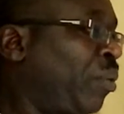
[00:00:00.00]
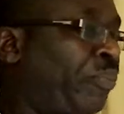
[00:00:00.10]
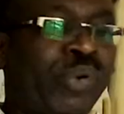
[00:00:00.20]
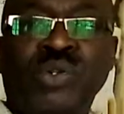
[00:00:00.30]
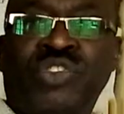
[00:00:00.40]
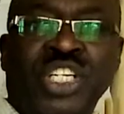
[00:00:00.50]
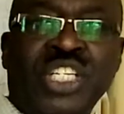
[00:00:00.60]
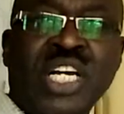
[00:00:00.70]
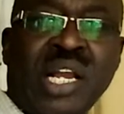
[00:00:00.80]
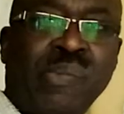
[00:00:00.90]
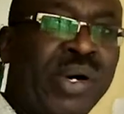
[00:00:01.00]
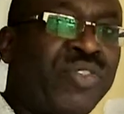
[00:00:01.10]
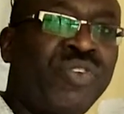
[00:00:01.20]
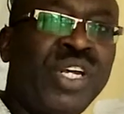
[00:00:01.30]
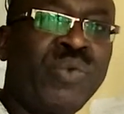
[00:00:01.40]
Procedure number
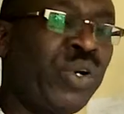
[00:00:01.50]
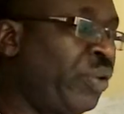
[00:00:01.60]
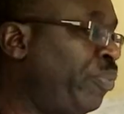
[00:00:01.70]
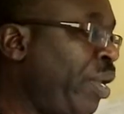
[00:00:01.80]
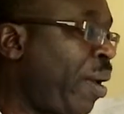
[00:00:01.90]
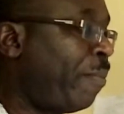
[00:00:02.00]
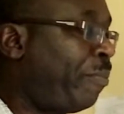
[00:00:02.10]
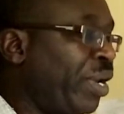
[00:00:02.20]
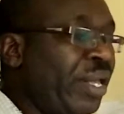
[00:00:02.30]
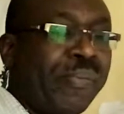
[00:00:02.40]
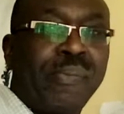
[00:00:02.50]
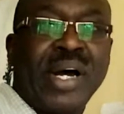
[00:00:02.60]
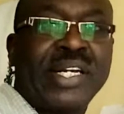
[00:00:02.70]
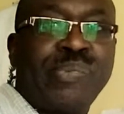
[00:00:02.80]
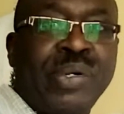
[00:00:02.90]
3 will be
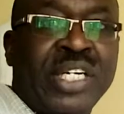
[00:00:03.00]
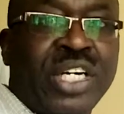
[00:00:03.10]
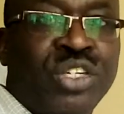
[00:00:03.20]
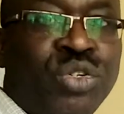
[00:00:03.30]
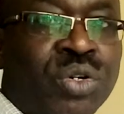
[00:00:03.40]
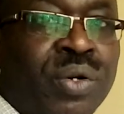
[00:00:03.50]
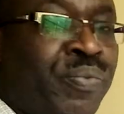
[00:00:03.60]
pre-multiplication.